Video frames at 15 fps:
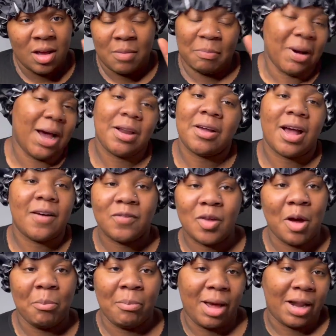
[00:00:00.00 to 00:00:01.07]
But I don't have
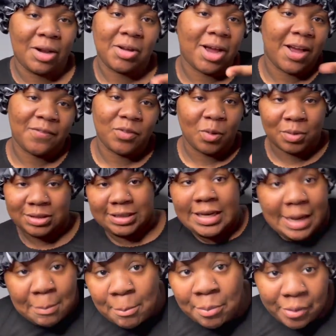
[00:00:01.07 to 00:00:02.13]
no man. I don't have no one to
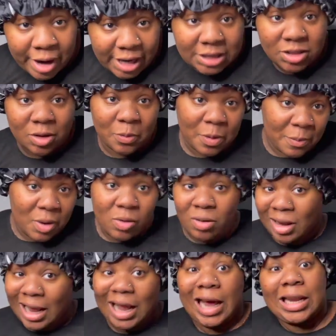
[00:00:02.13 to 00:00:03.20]
impress. So when me look
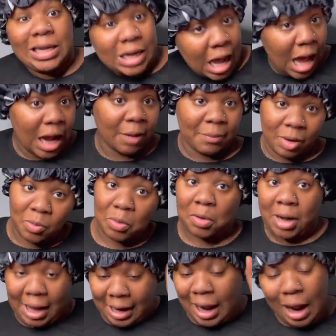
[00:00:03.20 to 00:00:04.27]
like a dog, me look
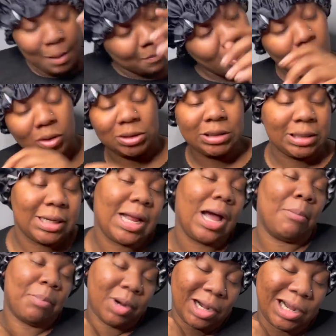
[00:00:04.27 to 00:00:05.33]
like a blood
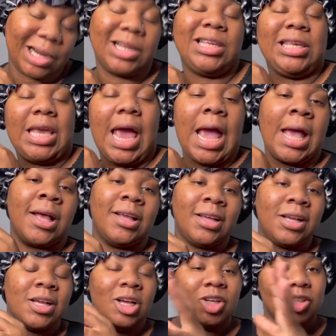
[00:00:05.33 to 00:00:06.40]
clot. Yeah.
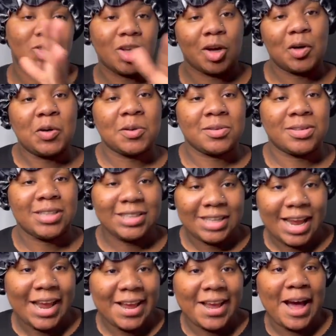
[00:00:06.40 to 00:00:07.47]
So
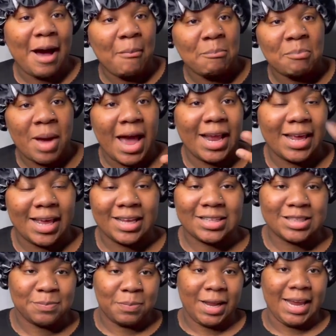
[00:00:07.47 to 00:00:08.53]
today I'm back
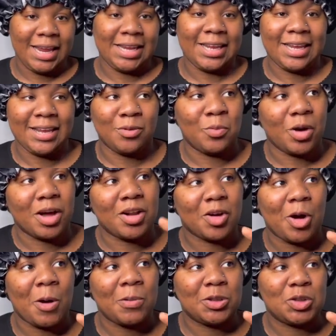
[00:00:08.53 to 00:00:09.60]
explaining. We're gonna
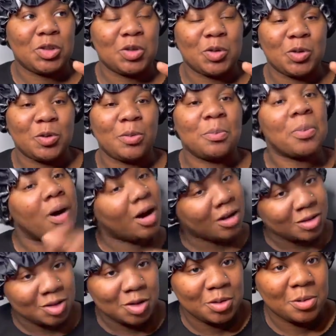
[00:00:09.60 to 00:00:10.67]
go into
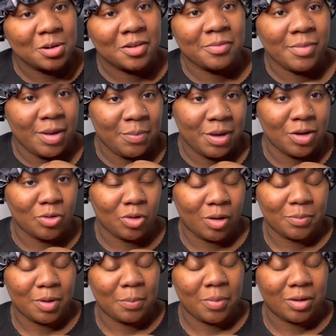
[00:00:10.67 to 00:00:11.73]
part 2 of me being
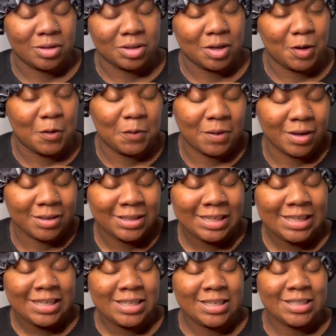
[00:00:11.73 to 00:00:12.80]
robbed in Barcelona.
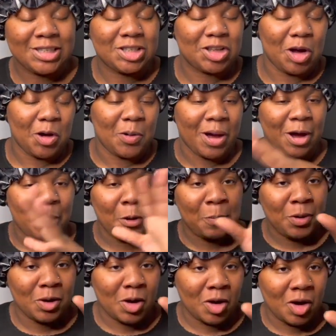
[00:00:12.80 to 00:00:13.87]
So I hope
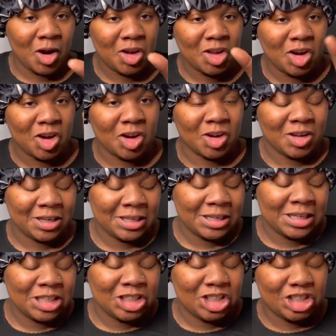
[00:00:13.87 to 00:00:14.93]
you lot got your
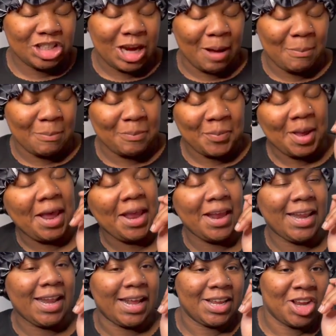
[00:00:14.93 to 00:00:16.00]

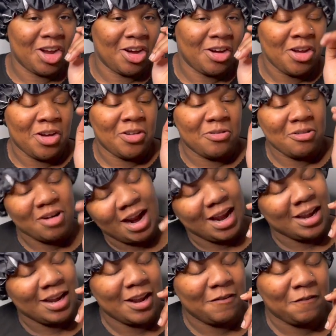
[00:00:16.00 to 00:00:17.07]
champagne and your
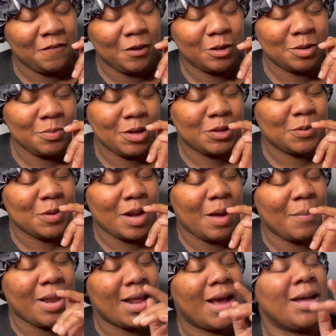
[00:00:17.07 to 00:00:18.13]
Rain nephews mixed with a
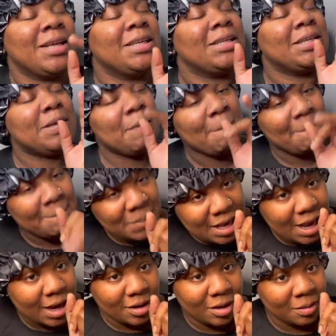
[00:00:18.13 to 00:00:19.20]
bit of
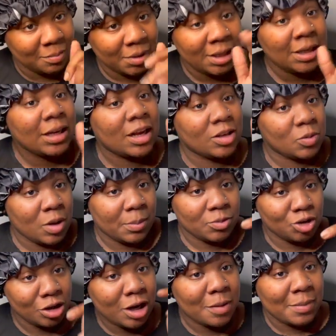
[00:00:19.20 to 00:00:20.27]
Magnum. Because when I'm
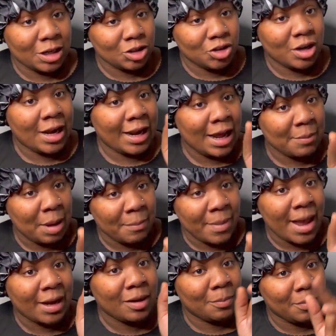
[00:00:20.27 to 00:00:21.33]
drinking my drink, I like my
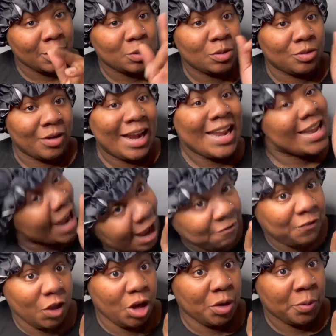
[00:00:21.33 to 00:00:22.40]
Magnum mixed with the Rain
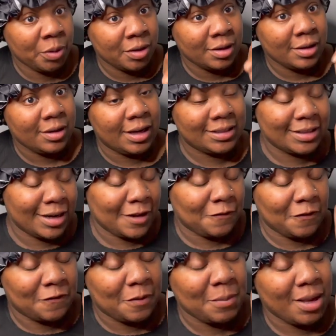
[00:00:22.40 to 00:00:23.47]
nephew. It's the
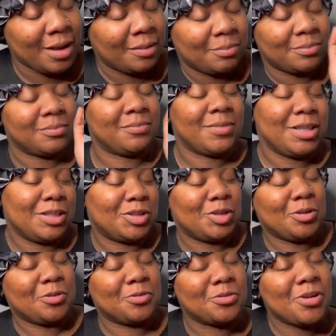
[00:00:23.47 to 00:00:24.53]
nephew for me. He's
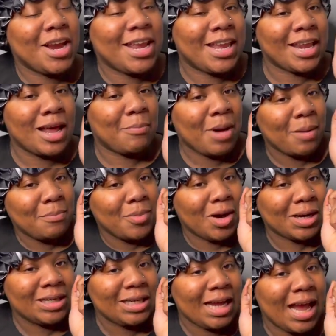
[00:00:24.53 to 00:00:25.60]
too freaking
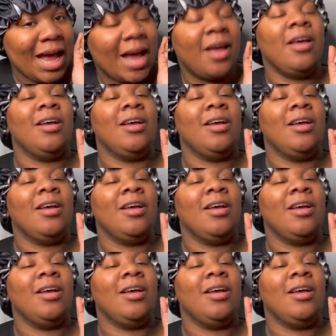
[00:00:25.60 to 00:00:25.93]
about yeah.